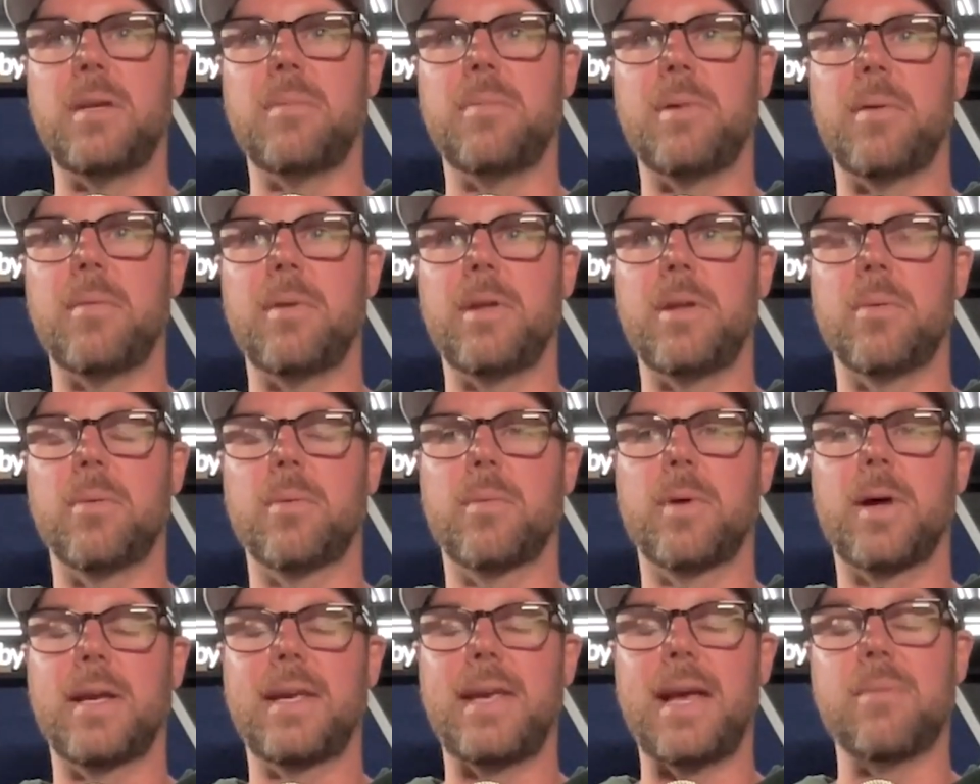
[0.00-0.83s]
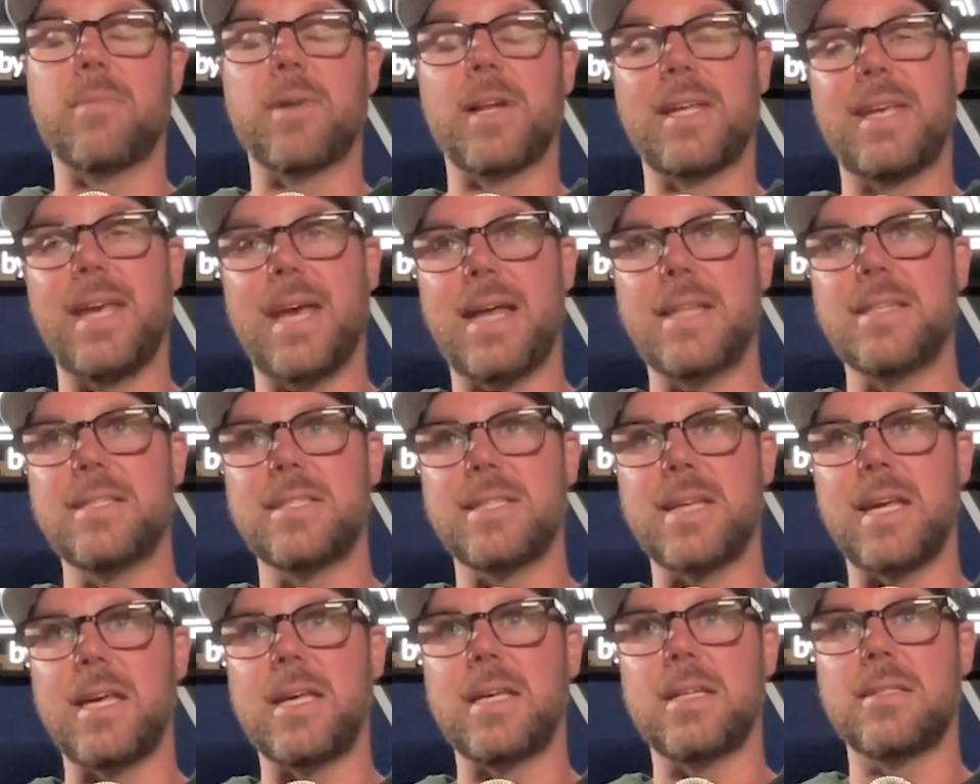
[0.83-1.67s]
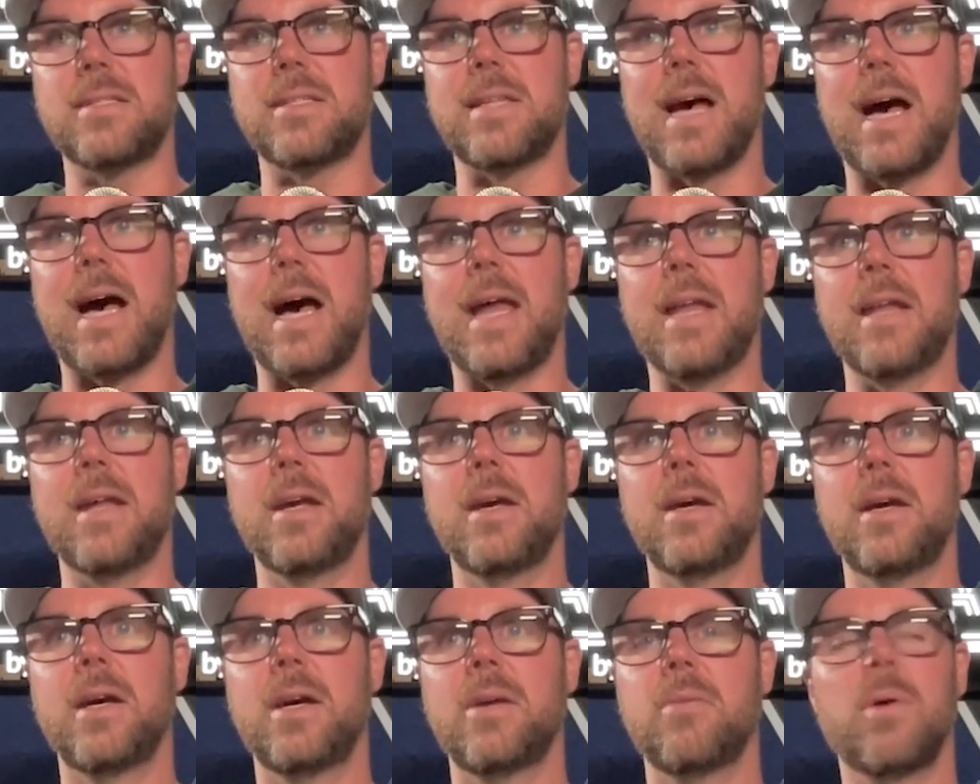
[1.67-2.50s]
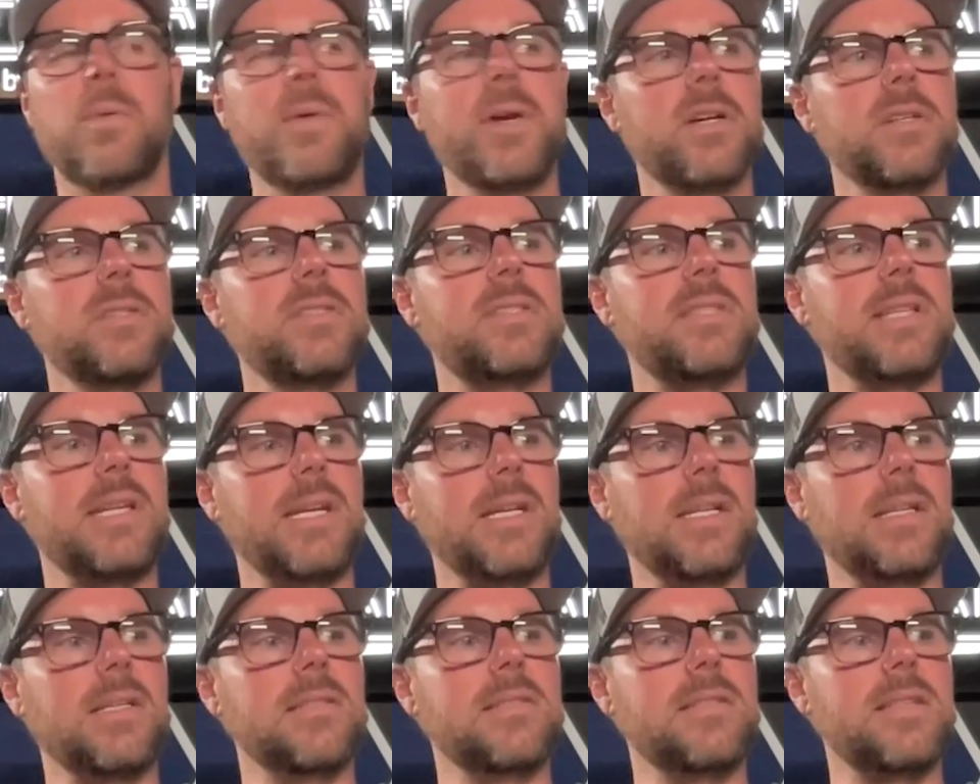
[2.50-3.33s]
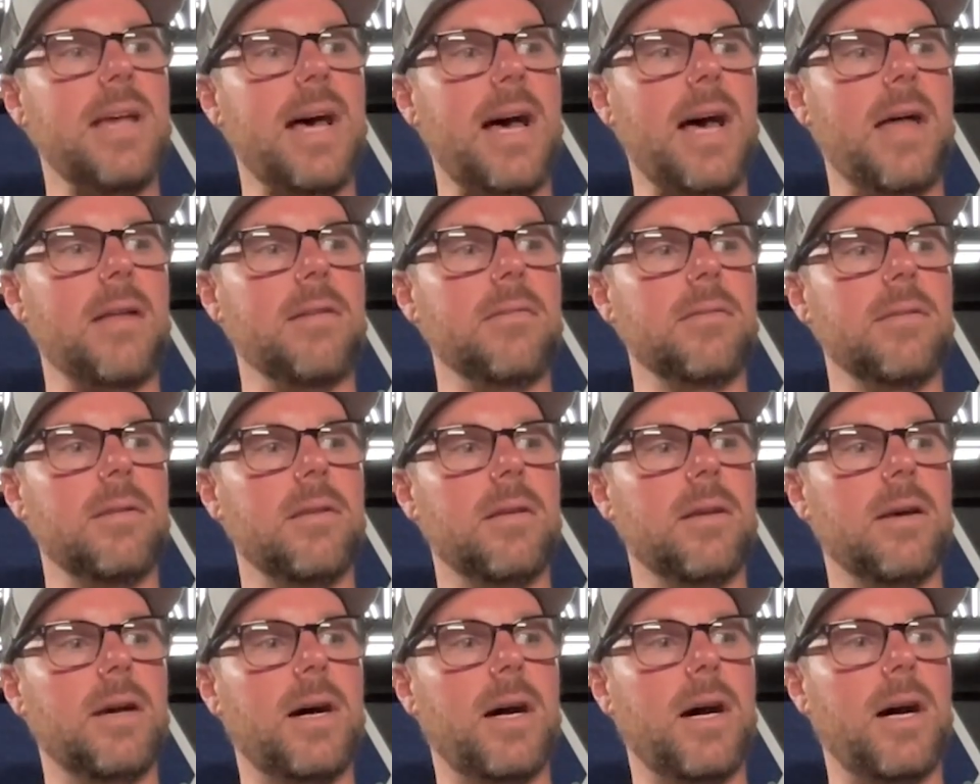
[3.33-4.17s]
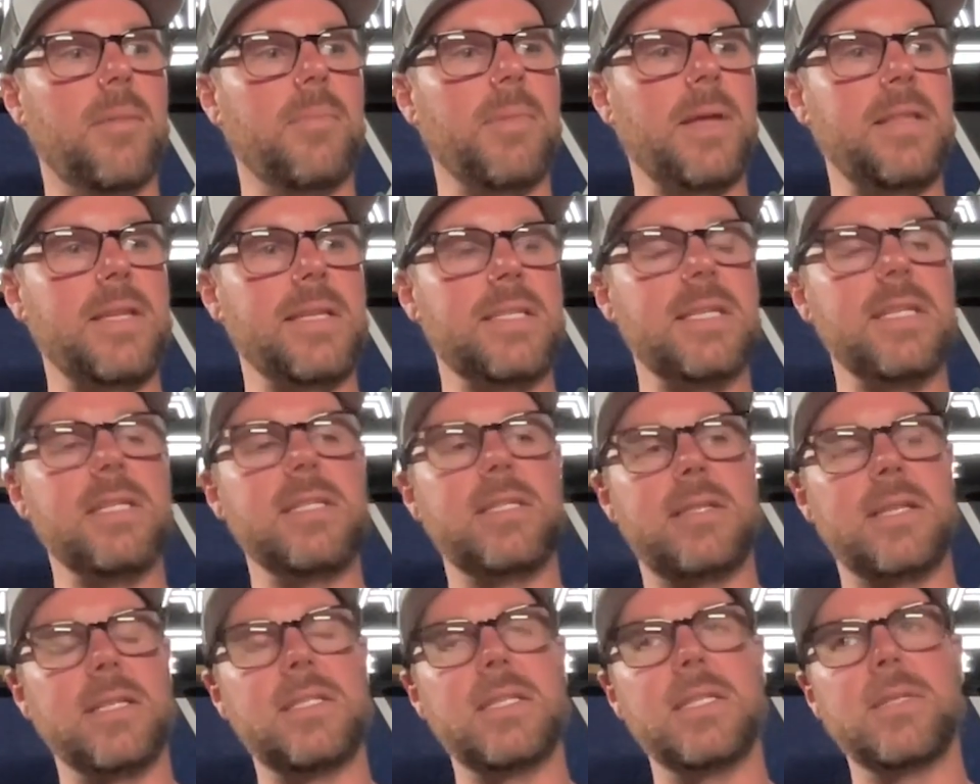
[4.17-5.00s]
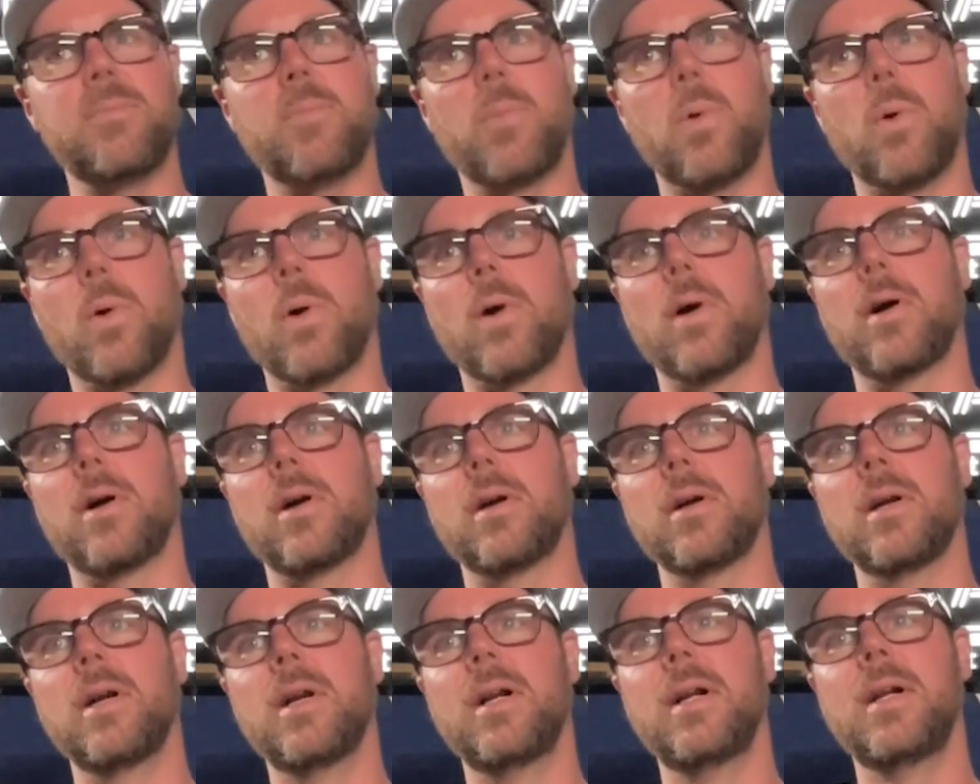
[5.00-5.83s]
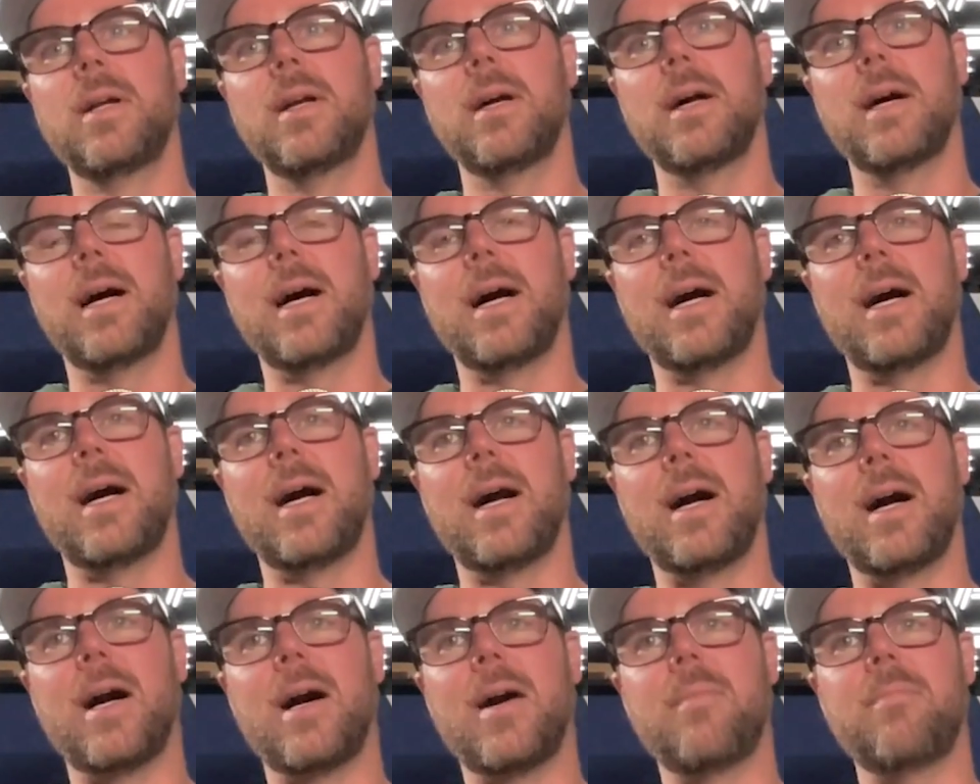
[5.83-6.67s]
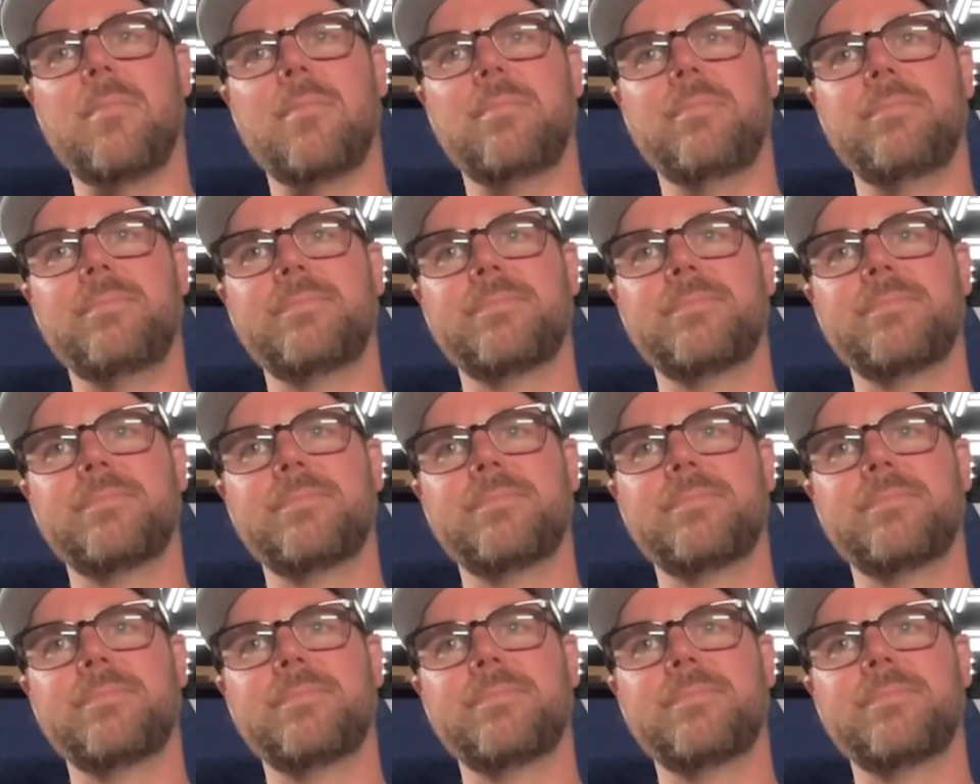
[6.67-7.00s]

But you know, again, what I can say is that what we are seeing is that, uh, and this is this is more um,